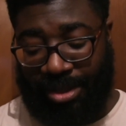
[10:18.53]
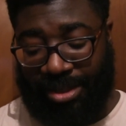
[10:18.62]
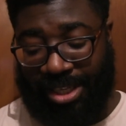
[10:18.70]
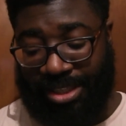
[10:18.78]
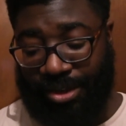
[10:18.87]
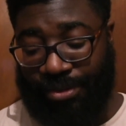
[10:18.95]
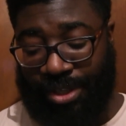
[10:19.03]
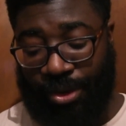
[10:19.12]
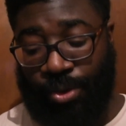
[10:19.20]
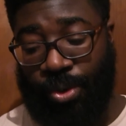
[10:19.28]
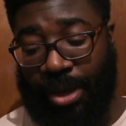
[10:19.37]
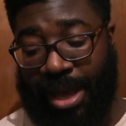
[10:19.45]
Since obviously
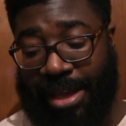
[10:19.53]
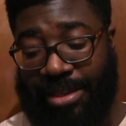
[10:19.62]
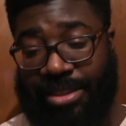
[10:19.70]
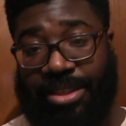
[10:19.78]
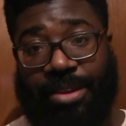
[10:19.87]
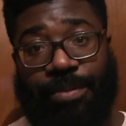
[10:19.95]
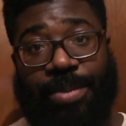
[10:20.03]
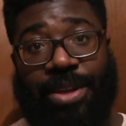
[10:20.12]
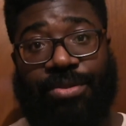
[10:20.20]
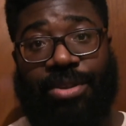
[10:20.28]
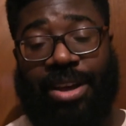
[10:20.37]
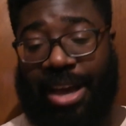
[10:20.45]
Cook has
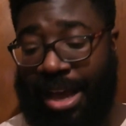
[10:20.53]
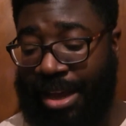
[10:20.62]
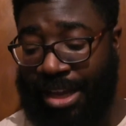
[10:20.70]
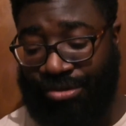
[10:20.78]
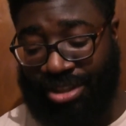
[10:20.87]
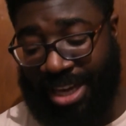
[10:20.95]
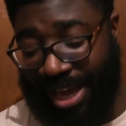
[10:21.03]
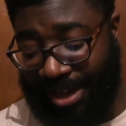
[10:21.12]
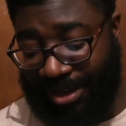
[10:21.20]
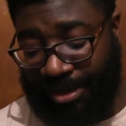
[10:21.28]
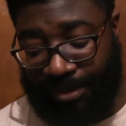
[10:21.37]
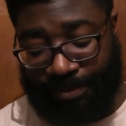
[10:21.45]

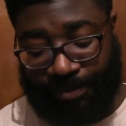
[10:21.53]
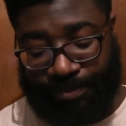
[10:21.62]
retired,